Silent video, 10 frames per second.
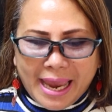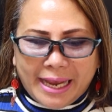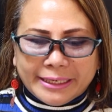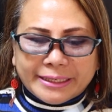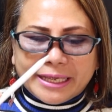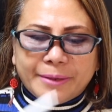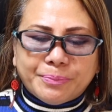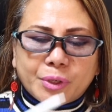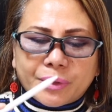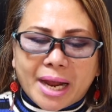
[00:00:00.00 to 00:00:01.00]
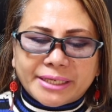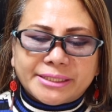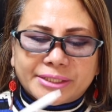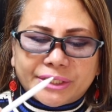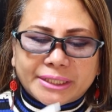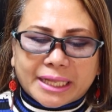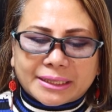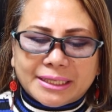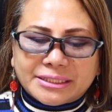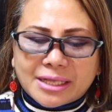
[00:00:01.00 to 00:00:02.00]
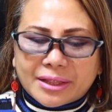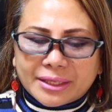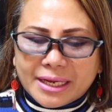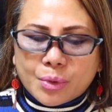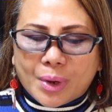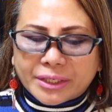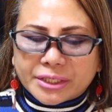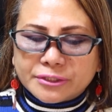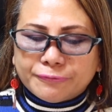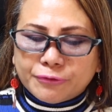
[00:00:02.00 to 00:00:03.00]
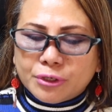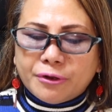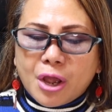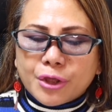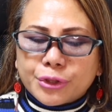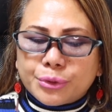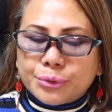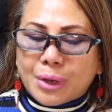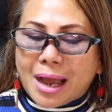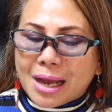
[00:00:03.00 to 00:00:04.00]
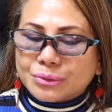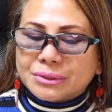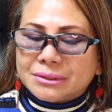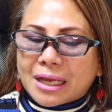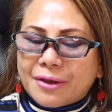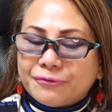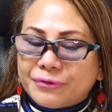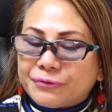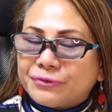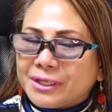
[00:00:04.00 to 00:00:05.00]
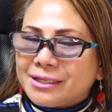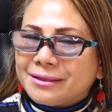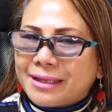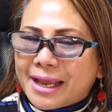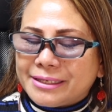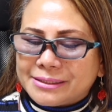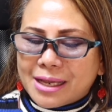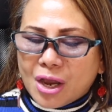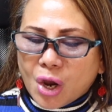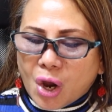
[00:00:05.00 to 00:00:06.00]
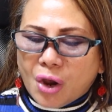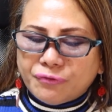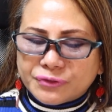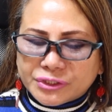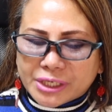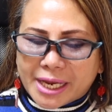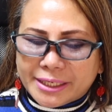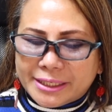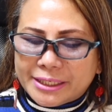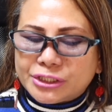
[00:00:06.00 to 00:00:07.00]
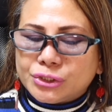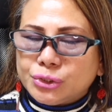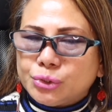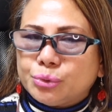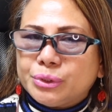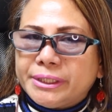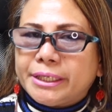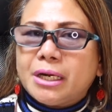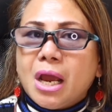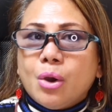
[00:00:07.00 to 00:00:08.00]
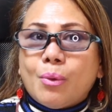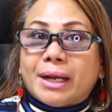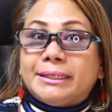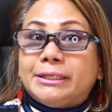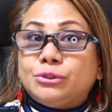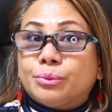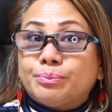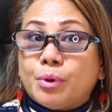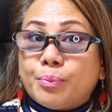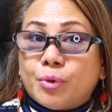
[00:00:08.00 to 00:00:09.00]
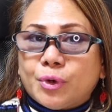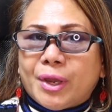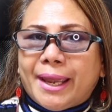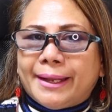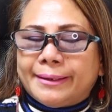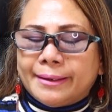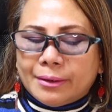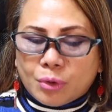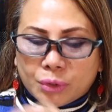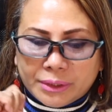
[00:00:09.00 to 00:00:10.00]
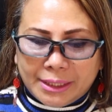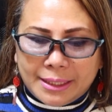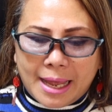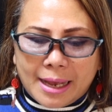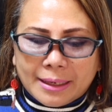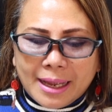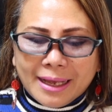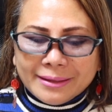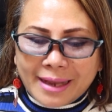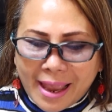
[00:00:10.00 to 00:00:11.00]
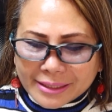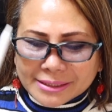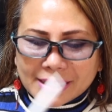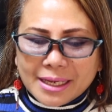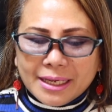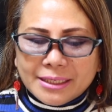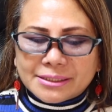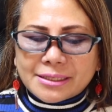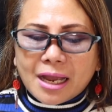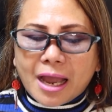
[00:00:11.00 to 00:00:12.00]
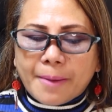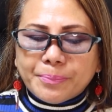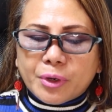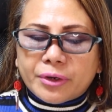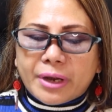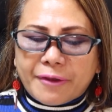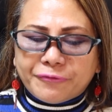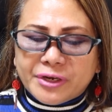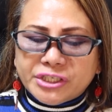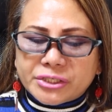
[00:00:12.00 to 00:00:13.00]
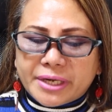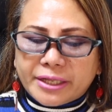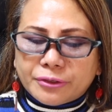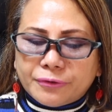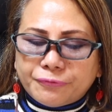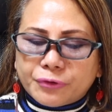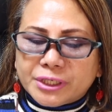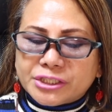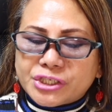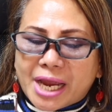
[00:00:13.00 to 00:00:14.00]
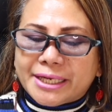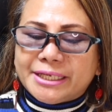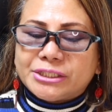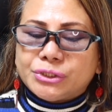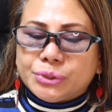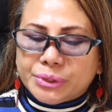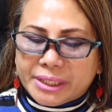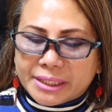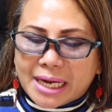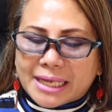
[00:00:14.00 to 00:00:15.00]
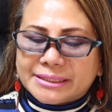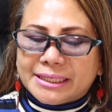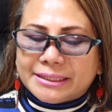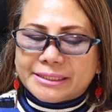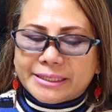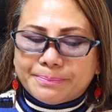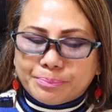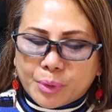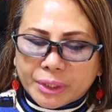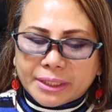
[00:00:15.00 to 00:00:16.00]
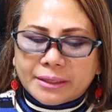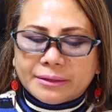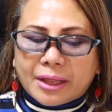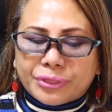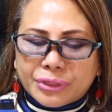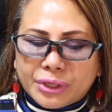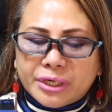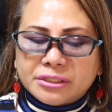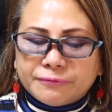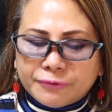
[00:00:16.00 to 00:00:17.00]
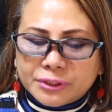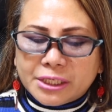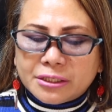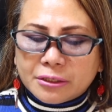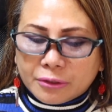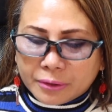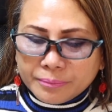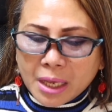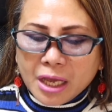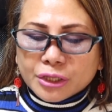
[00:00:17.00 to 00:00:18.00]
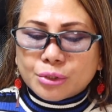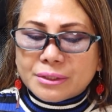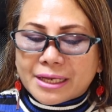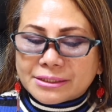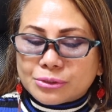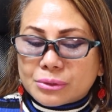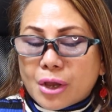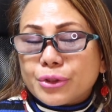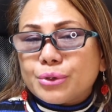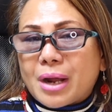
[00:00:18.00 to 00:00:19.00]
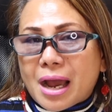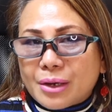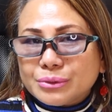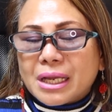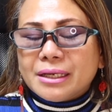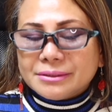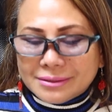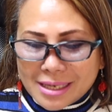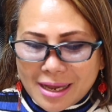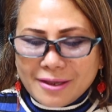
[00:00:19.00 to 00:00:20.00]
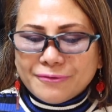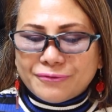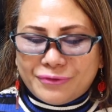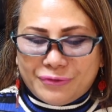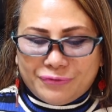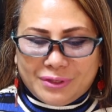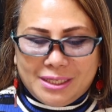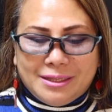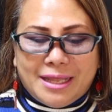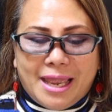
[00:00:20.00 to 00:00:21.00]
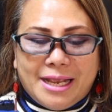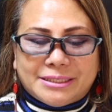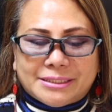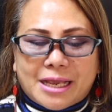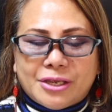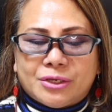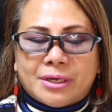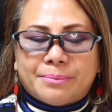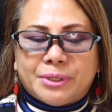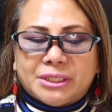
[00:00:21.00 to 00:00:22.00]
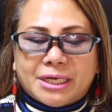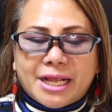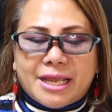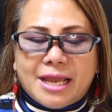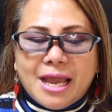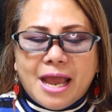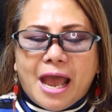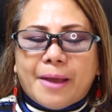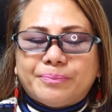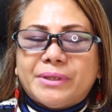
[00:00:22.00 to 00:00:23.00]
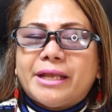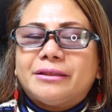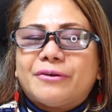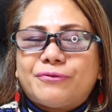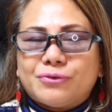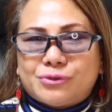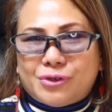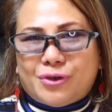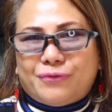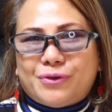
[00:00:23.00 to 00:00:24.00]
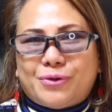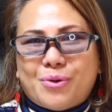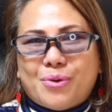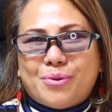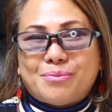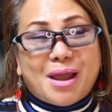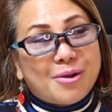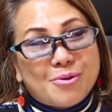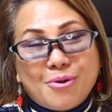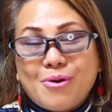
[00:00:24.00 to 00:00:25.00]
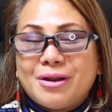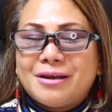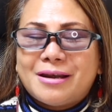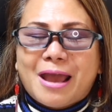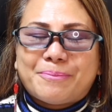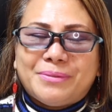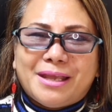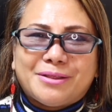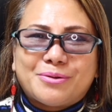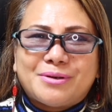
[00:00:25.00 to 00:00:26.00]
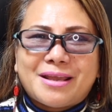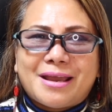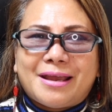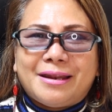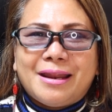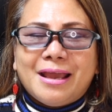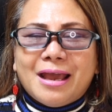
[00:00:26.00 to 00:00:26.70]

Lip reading: And keep your rice urn at least 3/4 full throughout the 15 days of Chinese New Year. Huwag ninyong pupunuin. Konti lang. Next, stock up your refrigerator for the Chinese New Year as it is important that there is food in the home to last throughout the 15 days. Ngayon, number 3, update the feng shui of your home. Ako, na-update ko na yan.